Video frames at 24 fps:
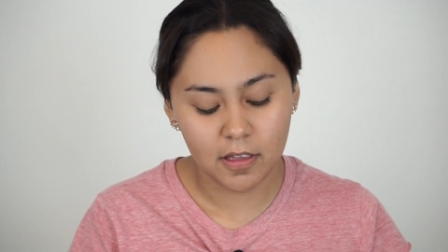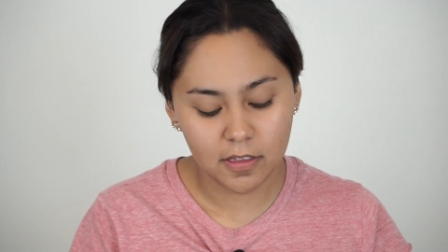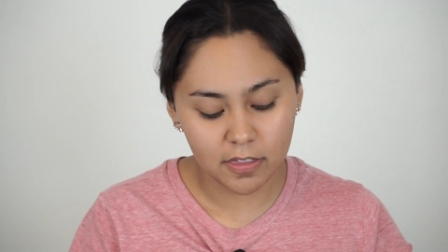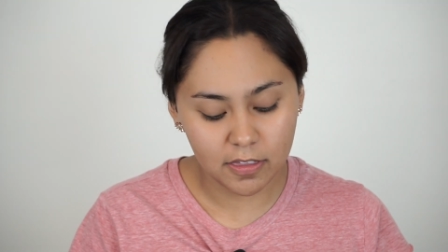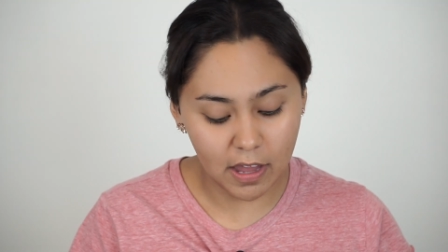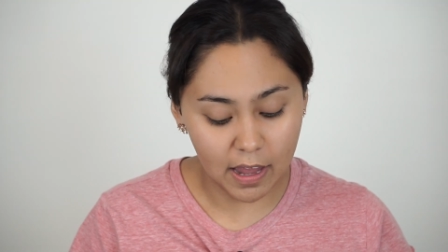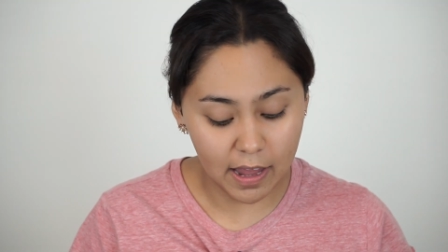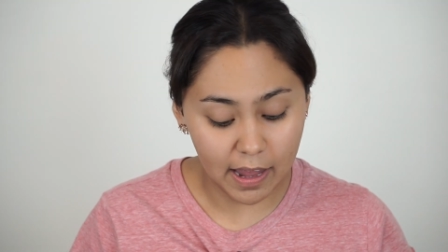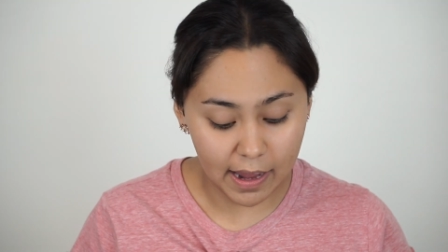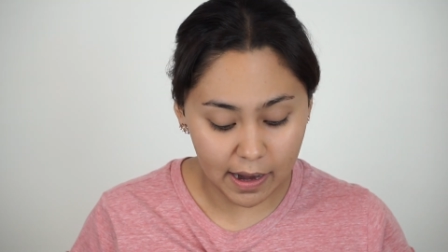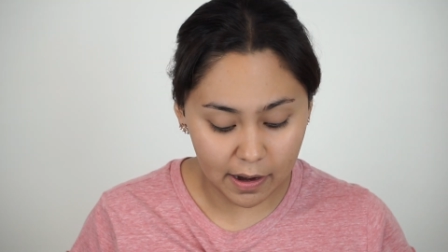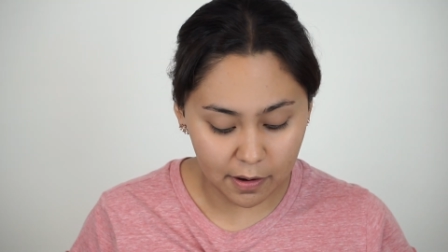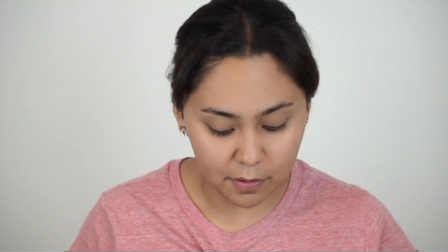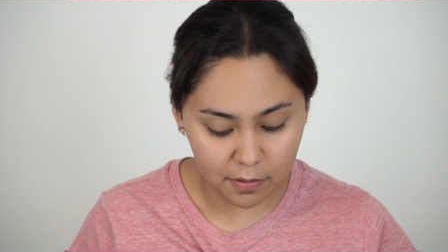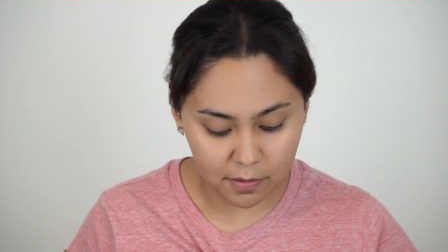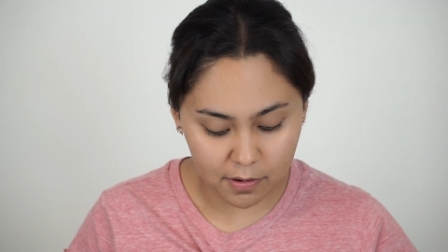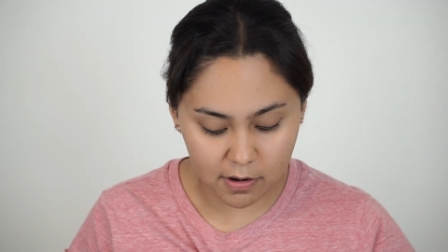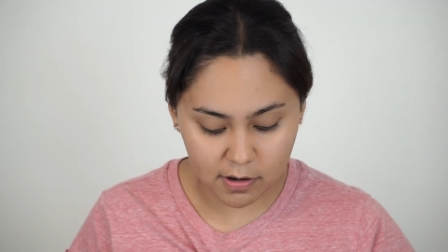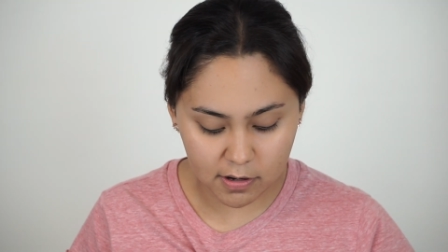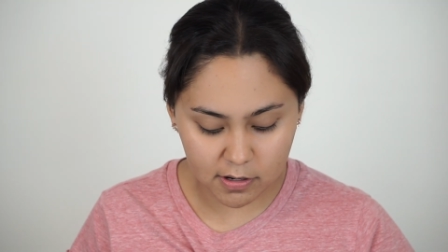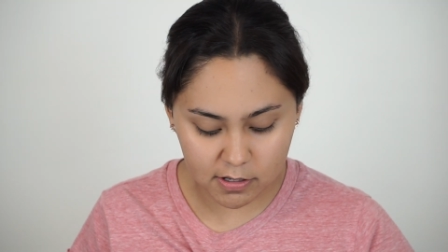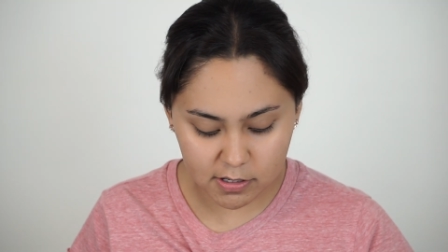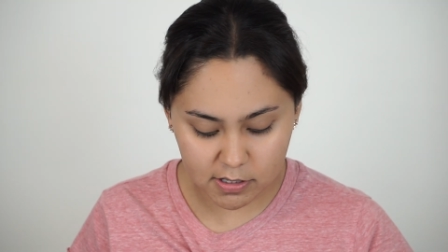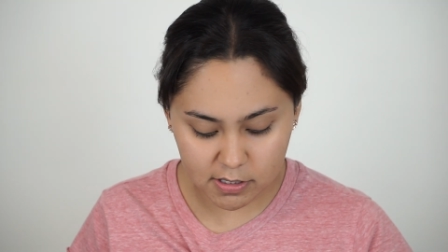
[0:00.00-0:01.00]
the
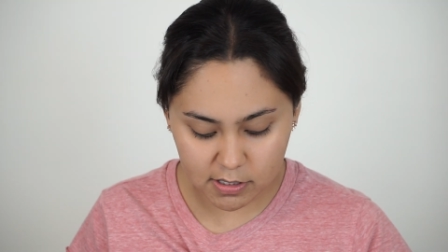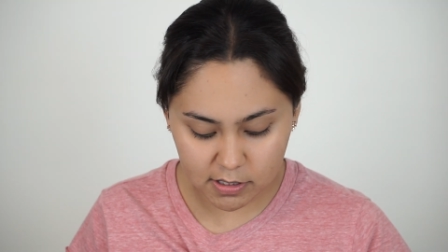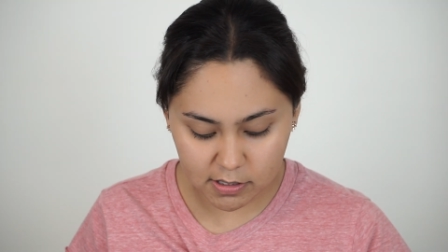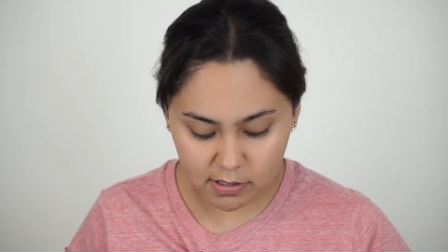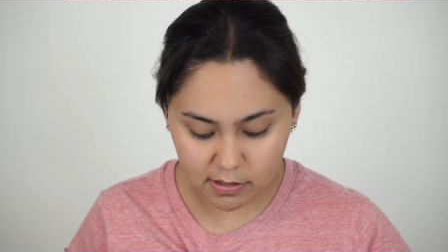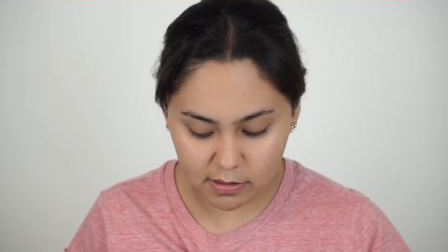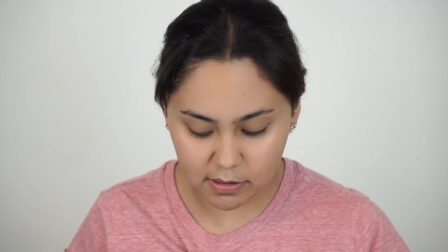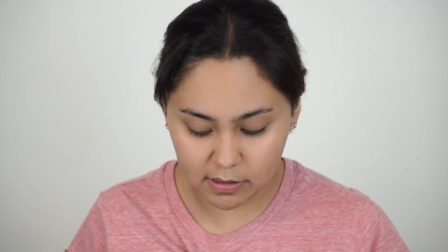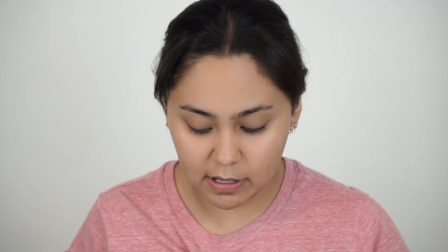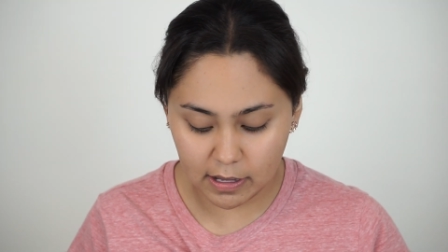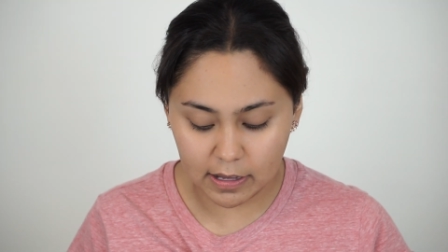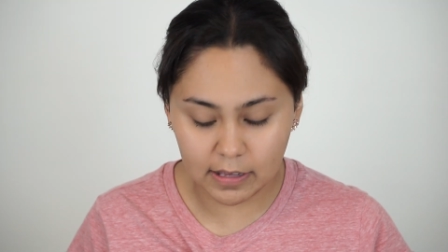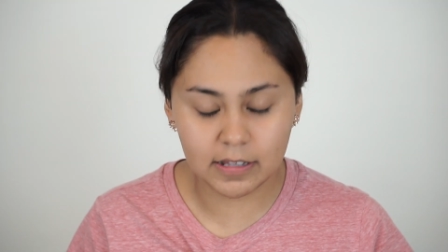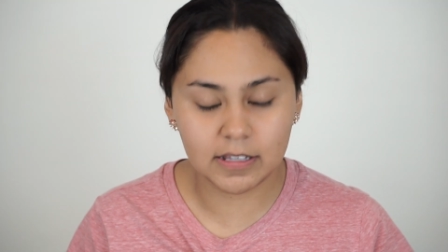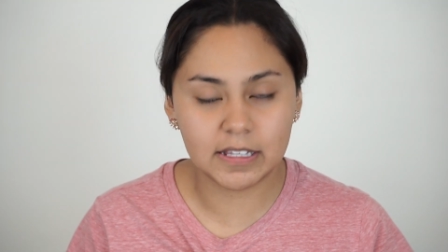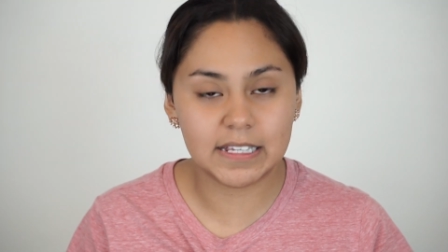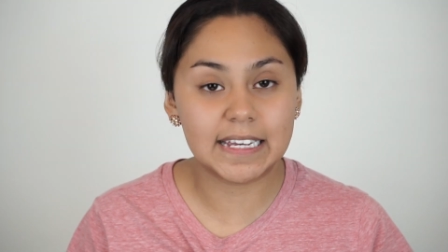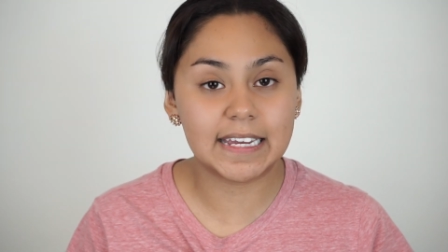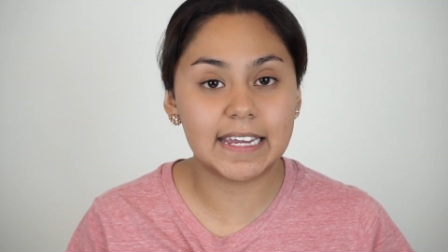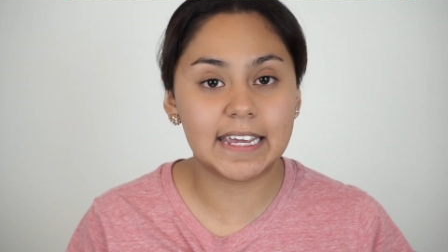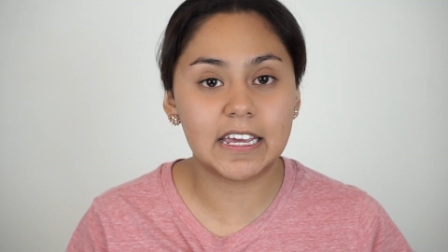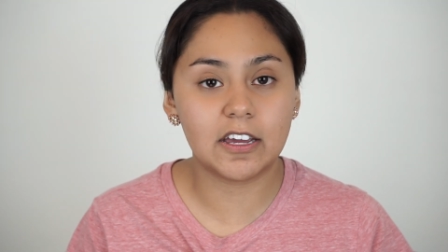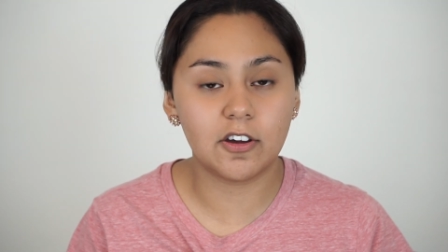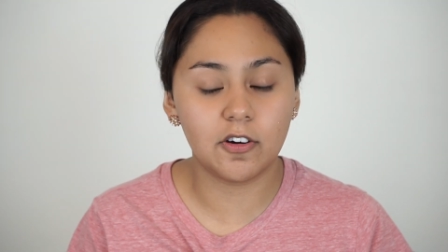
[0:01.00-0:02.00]
hours
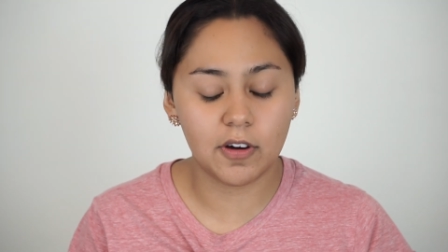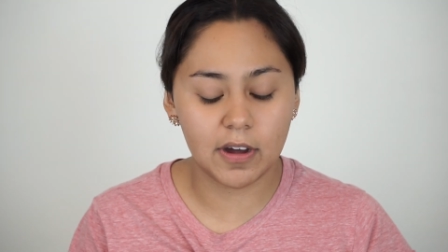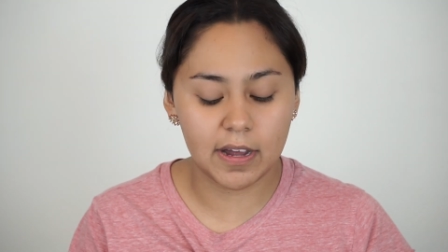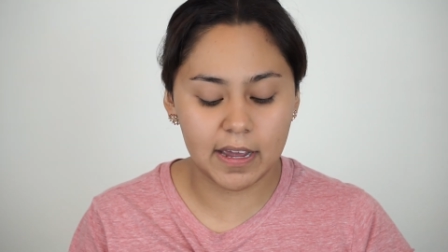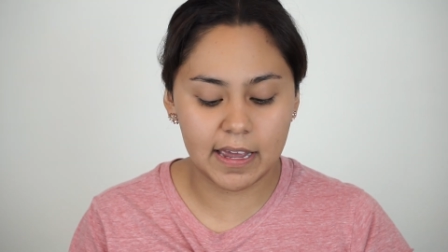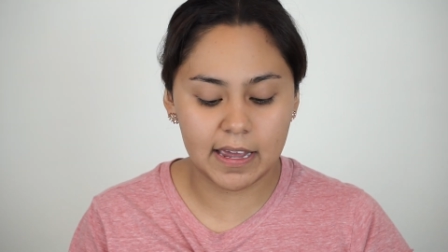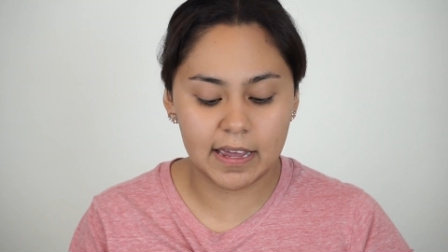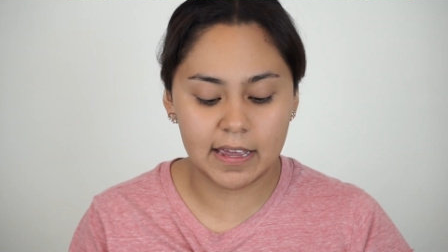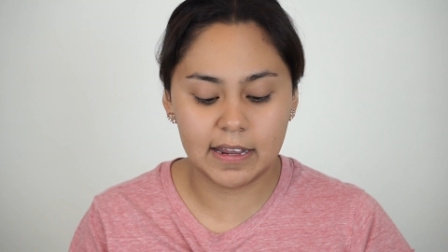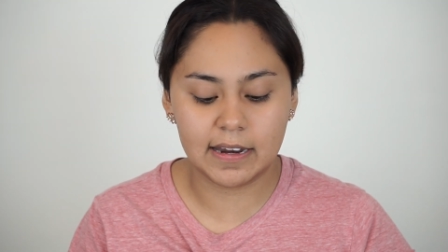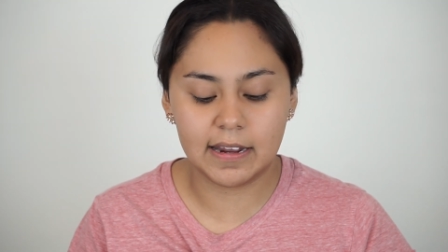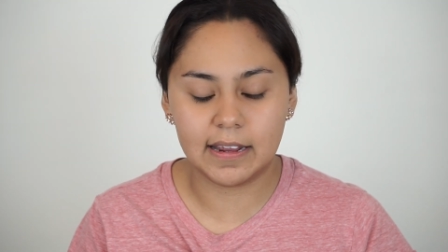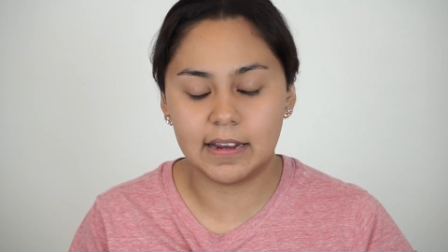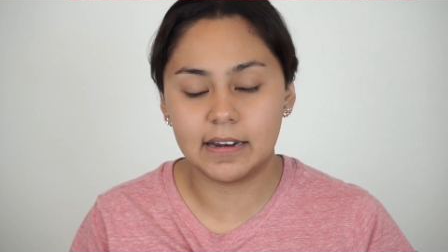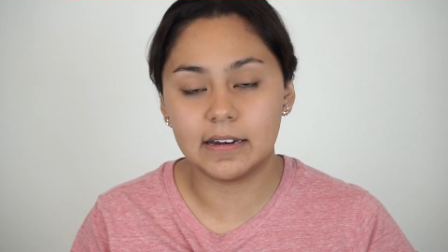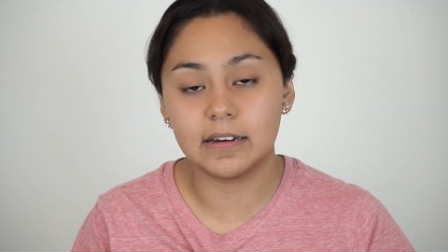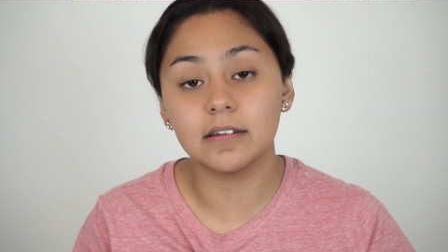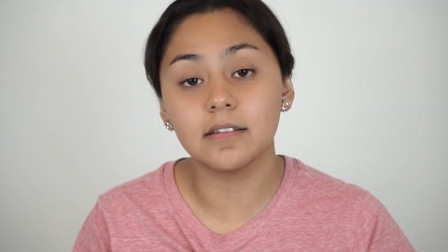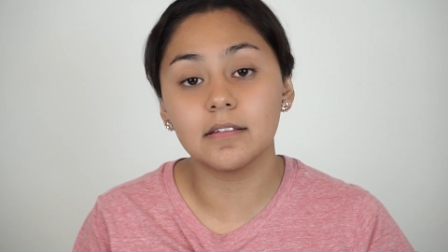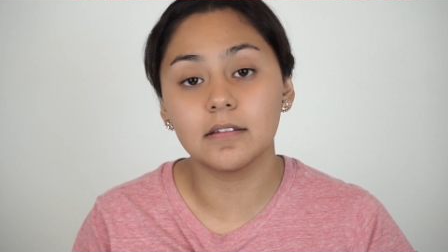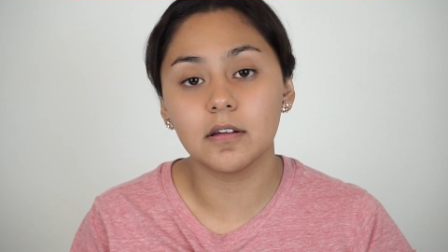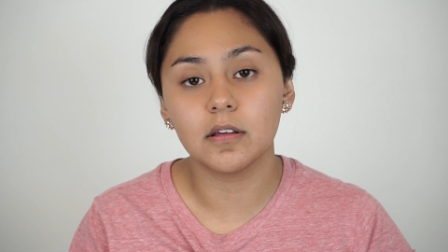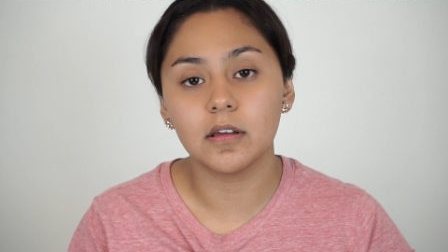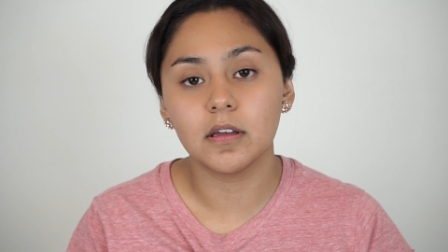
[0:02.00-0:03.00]
than go ahead
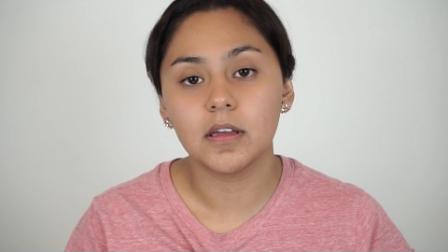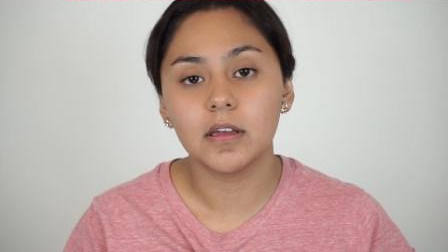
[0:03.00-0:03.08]
and